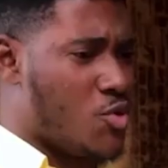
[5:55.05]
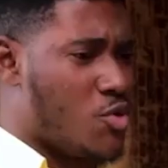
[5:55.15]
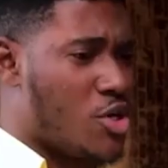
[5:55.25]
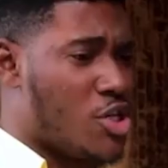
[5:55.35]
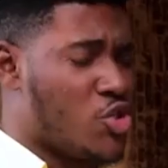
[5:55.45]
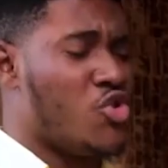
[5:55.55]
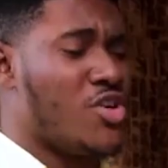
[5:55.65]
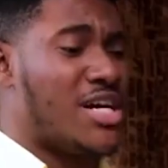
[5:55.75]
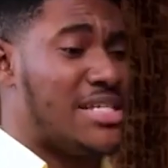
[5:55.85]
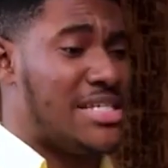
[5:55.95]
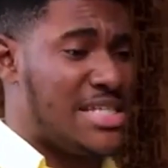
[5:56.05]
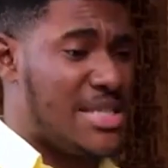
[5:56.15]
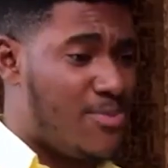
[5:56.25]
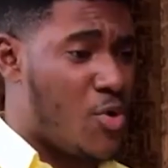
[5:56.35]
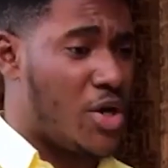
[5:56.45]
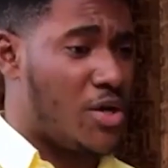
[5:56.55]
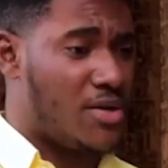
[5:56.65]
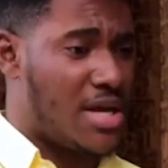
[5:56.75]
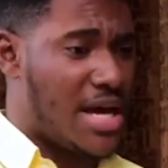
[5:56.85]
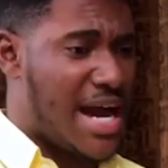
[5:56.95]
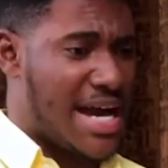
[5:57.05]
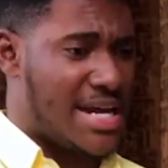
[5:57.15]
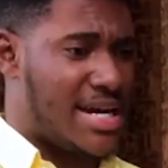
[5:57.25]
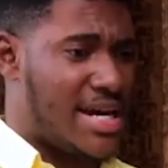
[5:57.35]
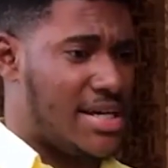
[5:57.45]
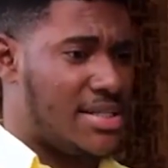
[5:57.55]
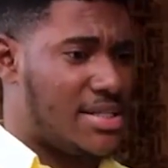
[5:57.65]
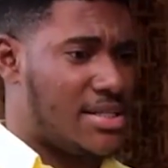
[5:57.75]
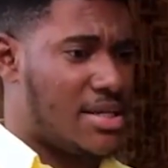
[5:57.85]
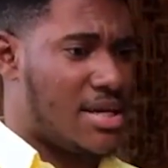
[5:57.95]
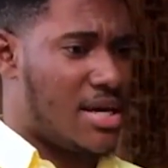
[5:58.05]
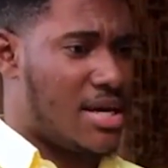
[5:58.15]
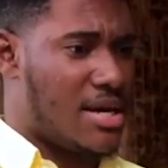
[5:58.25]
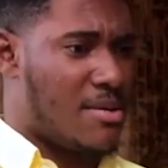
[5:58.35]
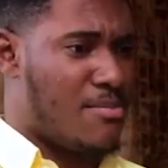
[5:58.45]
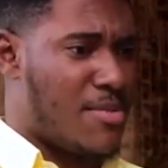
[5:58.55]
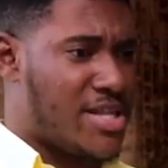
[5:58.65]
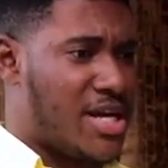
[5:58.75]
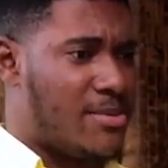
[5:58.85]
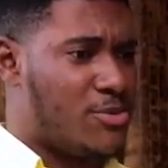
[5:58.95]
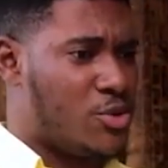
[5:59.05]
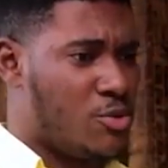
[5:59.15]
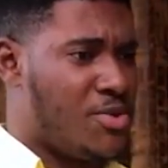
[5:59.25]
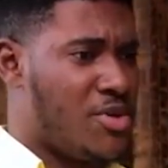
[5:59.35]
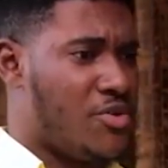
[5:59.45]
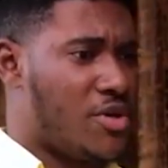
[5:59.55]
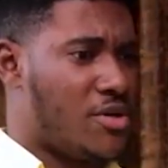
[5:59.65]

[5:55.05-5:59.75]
way. I sarcastically replied, no, it was your ancestors I just spoke to.